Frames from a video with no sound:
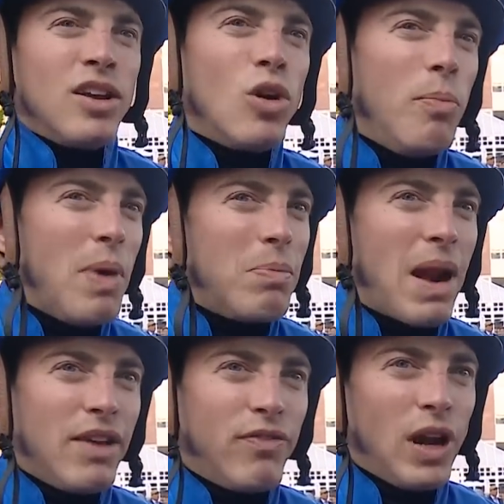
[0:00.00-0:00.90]
got a bit
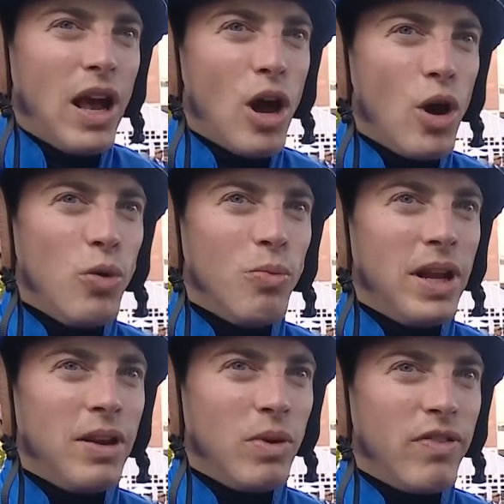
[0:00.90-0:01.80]
playful at home
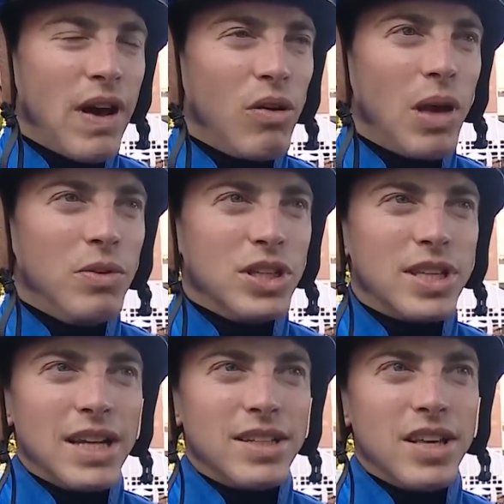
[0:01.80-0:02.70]
and we felt like we
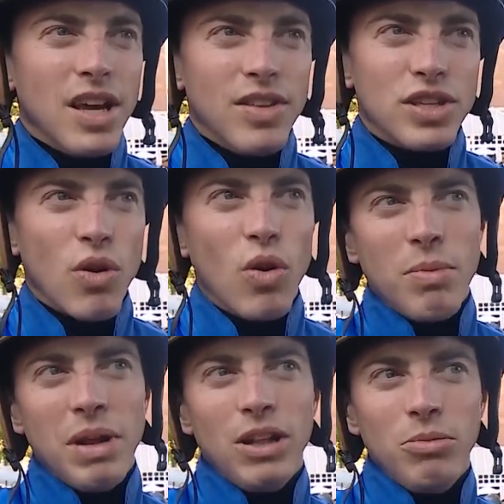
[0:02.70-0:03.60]
just had to turn the screw on
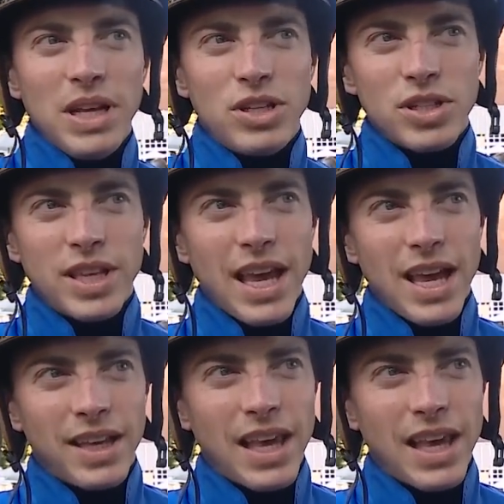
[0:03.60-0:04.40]
him a little bit just to get,